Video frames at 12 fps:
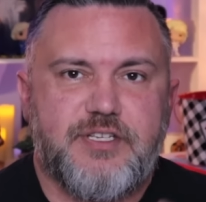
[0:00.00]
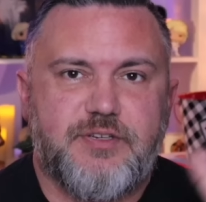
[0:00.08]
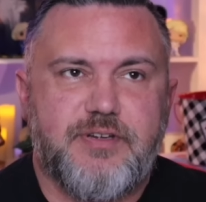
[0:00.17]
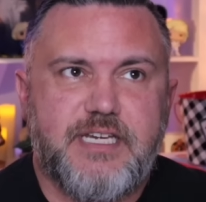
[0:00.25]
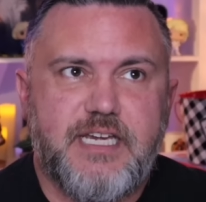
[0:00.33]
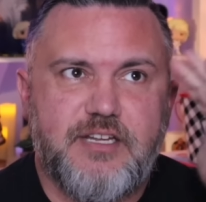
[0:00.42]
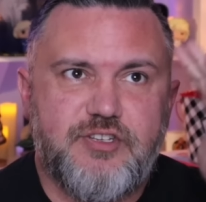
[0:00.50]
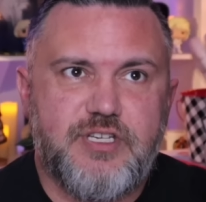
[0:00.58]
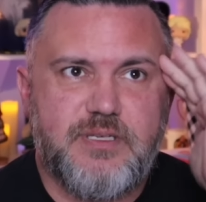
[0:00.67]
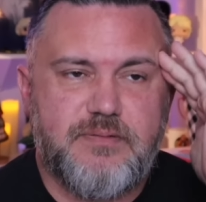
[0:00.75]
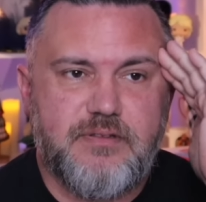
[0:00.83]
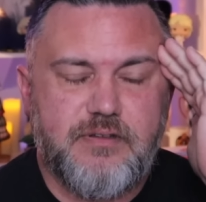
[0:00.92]
So again,
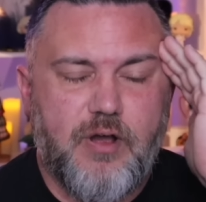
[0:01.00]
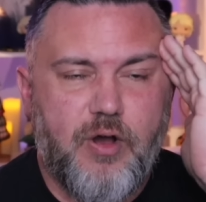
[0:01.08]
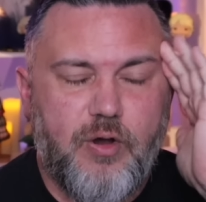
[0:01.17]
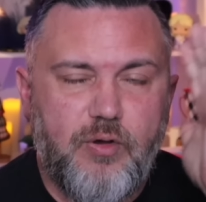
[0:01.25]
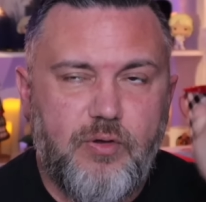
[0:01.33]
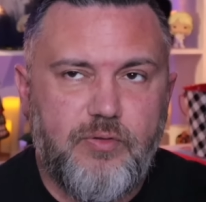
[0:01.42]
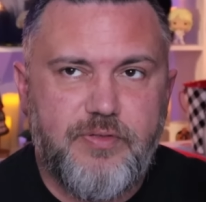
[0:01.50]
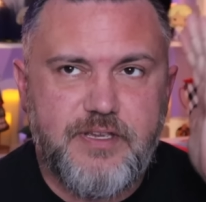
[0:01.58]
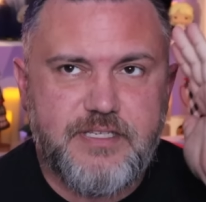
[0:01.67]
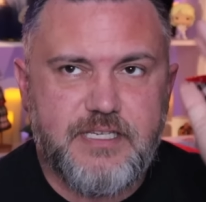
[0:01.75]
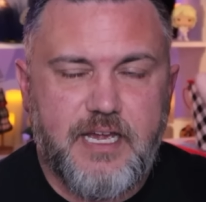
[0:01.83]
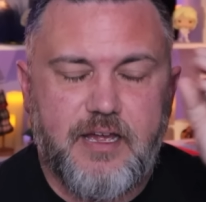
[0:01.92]
just hold
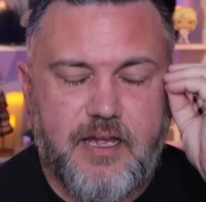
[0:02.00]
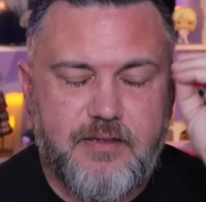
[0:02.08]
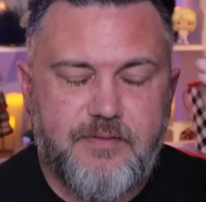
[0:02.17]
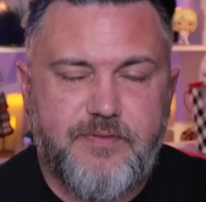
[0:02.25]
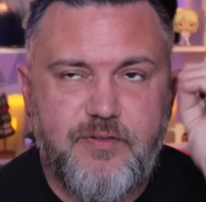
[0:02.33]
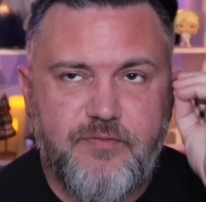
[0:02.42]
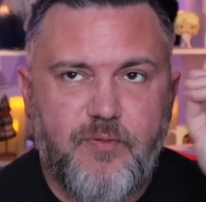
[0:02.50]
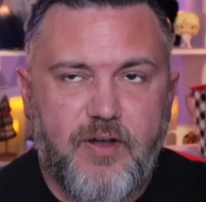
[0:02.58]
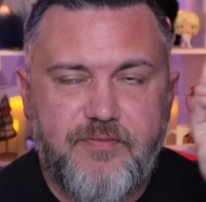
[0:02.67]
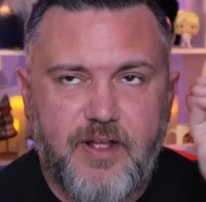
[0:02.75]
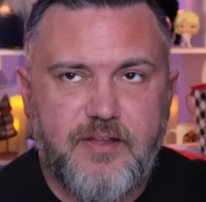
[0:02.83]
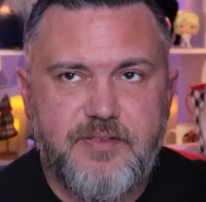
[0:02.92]
this, uh, if you
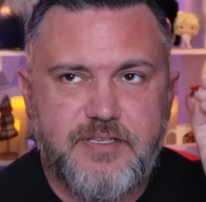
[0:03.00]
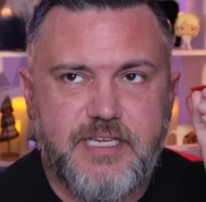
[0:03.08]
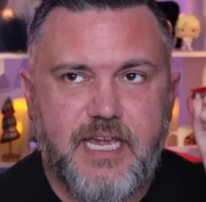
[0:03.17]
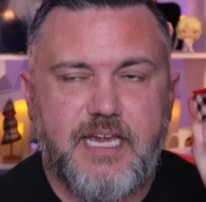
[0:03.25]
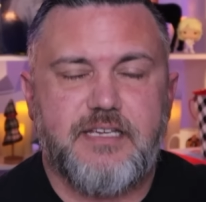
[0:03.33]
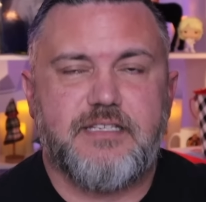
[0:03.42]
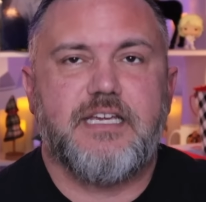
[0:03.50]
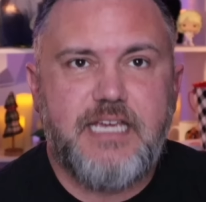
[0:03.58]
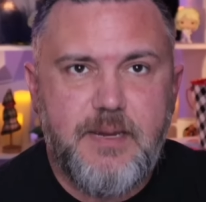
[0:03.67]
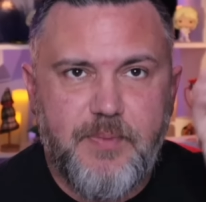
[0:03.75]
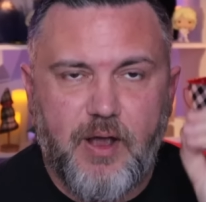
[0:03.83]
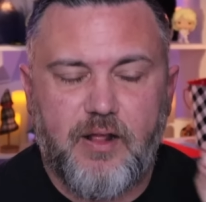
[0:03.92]
follow this case,
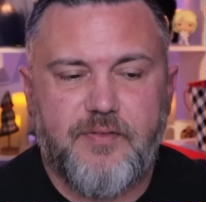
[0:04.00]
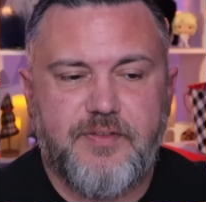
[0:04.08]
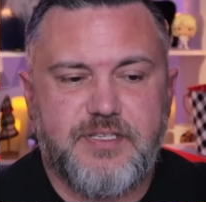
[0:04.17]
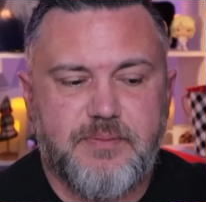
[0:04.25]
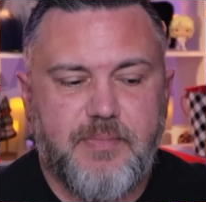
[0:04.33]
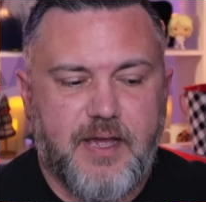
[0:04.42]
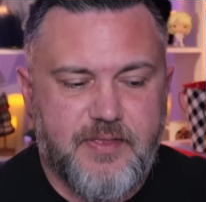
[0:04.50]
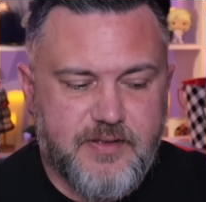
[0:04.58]
keep all this in mind.